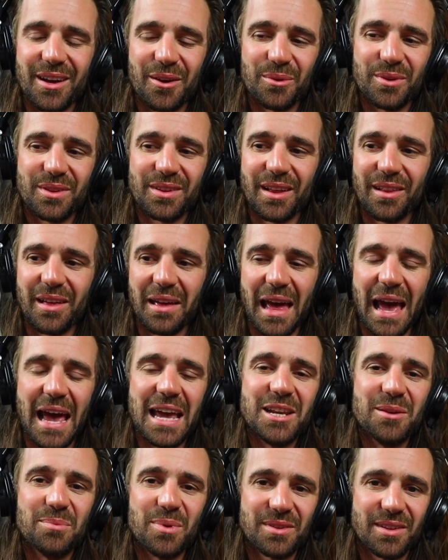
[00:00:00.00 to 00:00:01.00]
I would say like
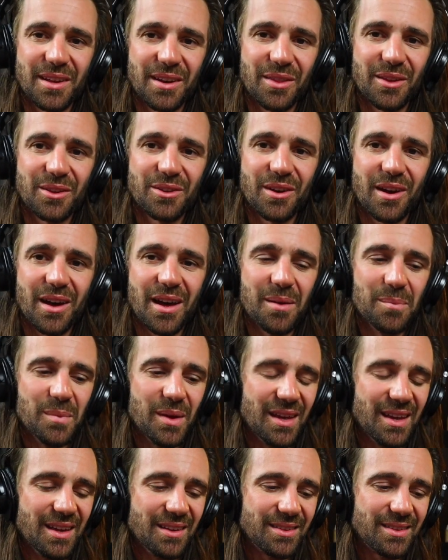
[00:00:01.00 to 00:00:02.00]
80% of the time
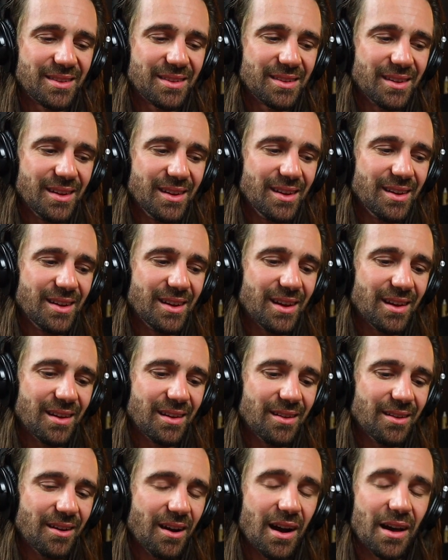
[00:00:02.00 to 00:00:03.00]
it's
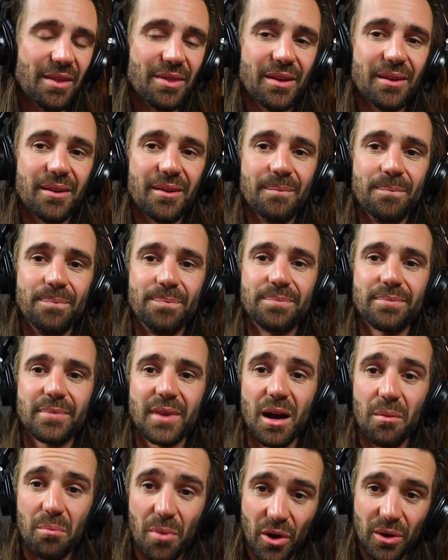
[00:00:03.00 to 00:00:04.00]
either
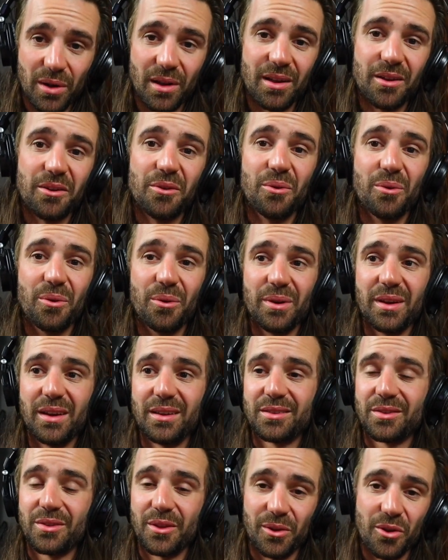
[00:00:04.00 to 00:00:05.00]
a modeler or
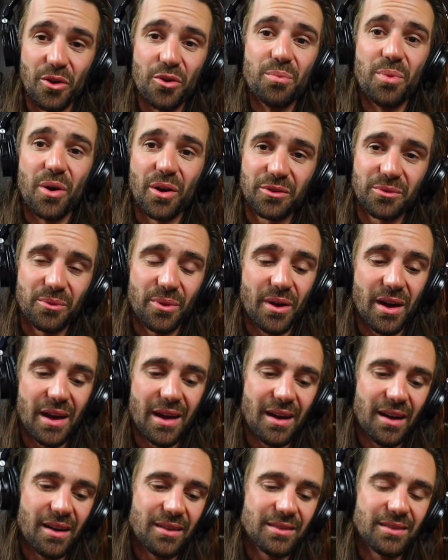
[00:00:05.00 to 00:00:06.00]
it's the load box with
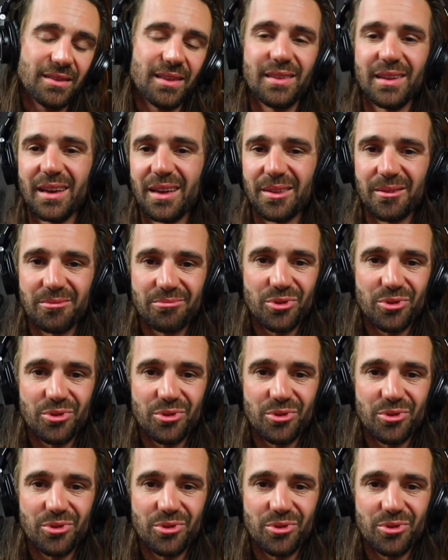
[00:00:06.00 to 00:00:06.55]
IRs, and then the other